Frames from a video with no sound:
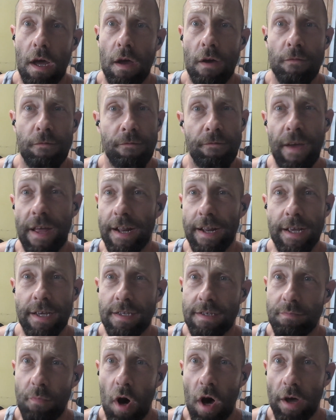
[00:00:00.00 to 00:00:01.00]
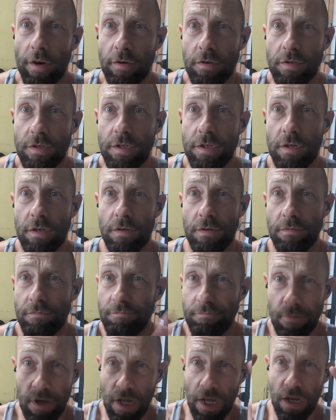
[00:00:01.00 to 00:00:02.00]
fitness models,
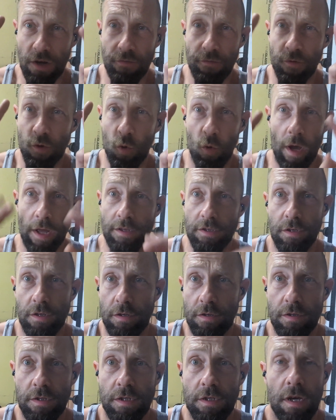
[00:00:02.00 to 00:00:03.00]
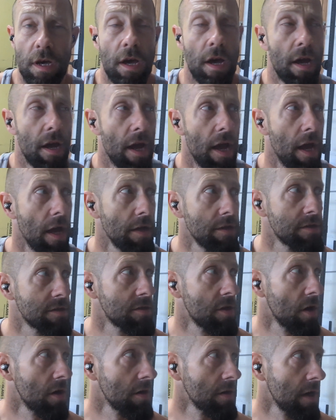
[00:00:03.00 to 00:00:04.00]
influencers, and
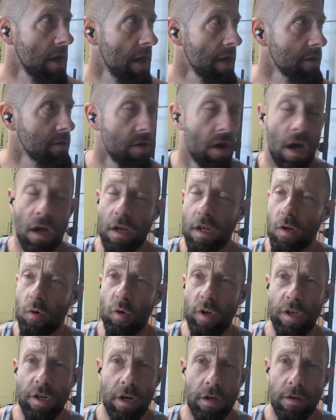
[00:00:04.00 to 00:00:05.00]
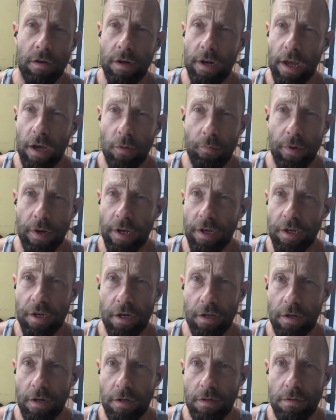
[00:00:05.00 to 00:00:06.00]
start like talking to each other and helping each
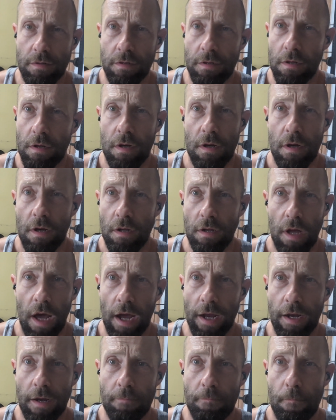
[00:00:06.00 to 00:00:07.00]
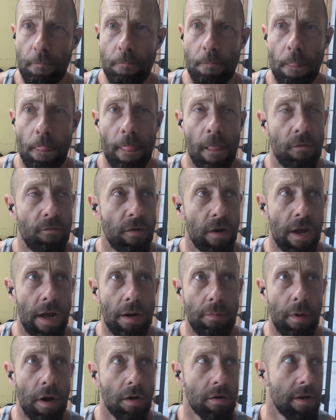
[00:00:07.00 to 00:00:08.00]
other. Like, forget
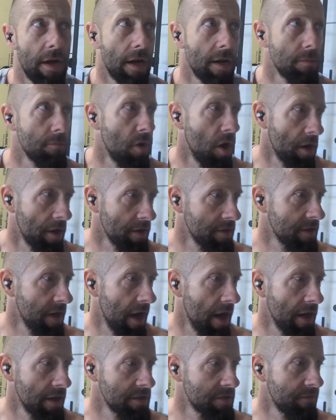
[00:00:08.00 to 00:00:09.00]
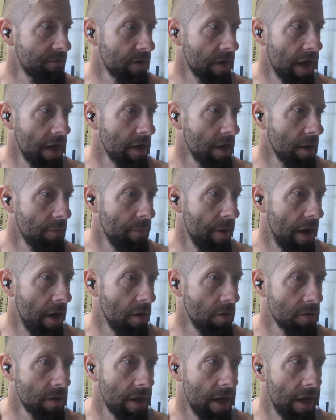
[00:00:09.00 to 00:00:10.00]
about getting monetized, forgetting
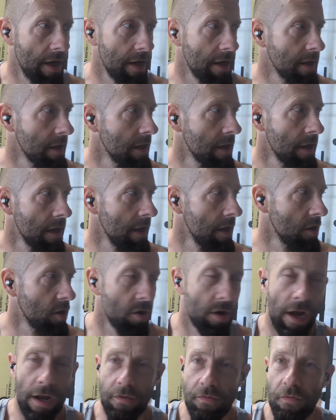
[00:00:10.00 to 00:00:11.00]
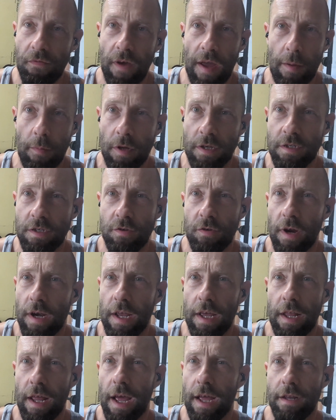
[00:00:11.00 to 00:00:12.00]
about getting internet famous or
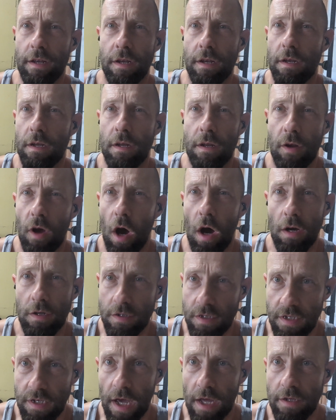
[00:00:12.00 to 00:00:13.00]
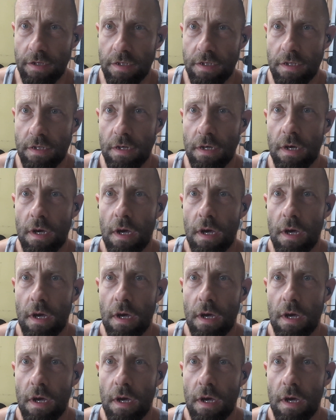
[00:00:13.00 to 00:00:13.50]
any of that nonsense.